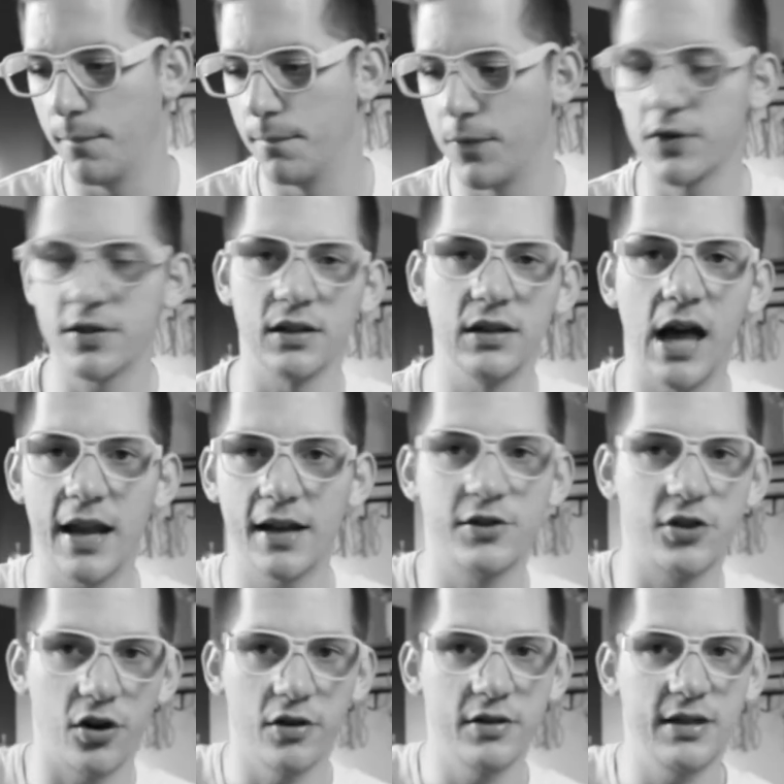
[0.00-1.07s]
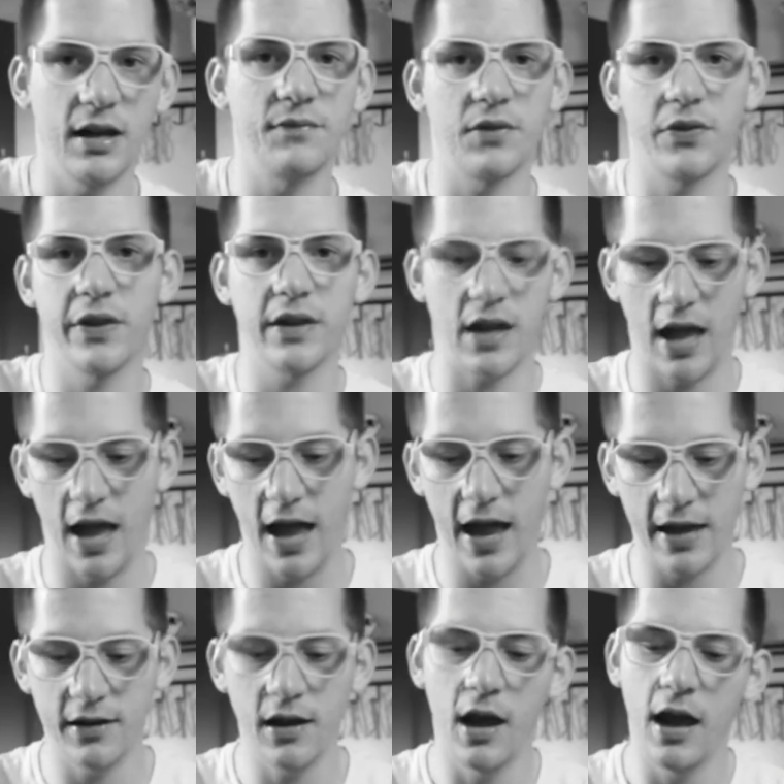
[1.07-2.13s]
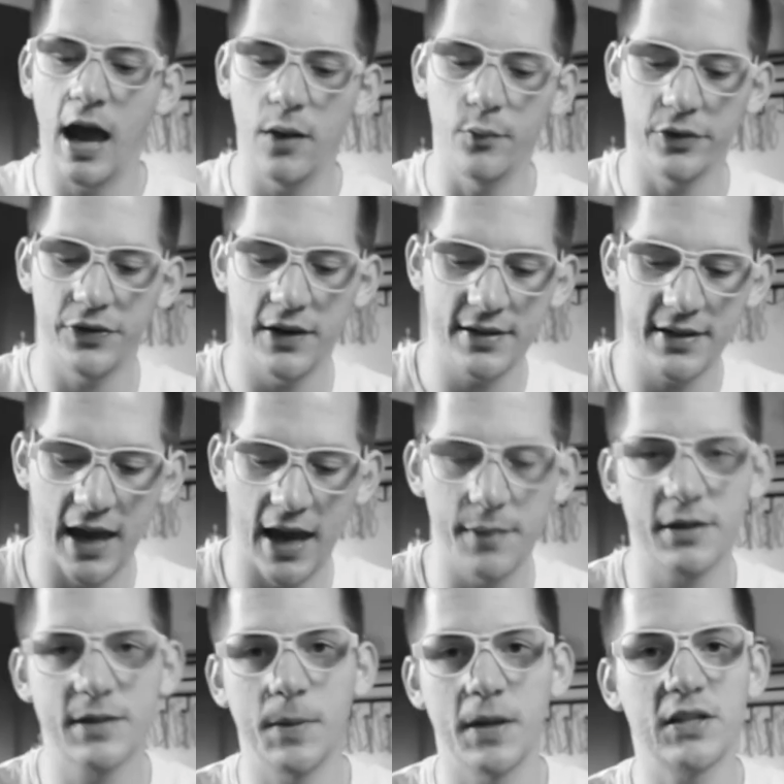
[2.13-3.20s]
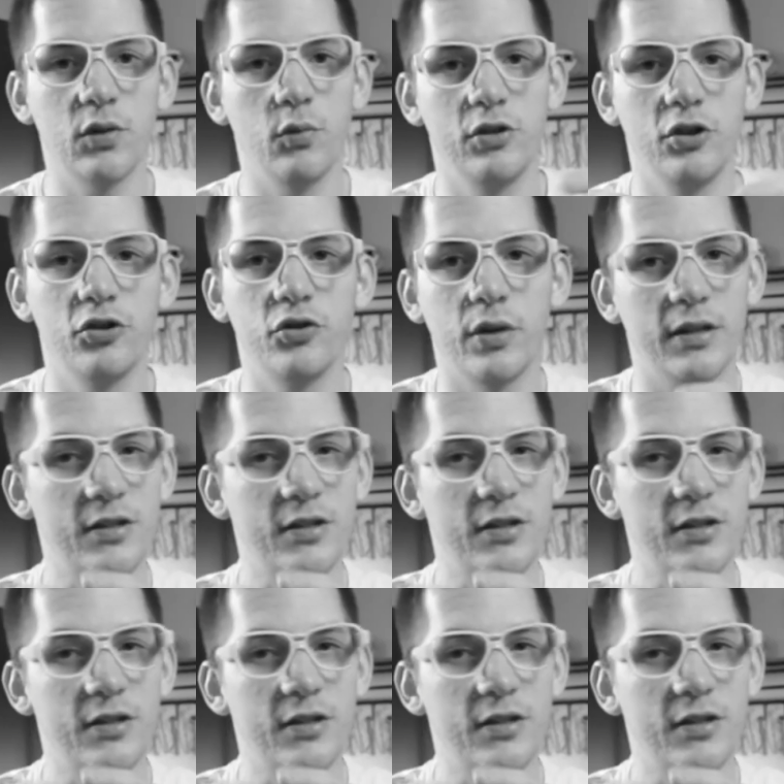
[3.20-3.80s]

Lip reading: There's a lot of turns you have to think ahead, and with this game, especially when you're doing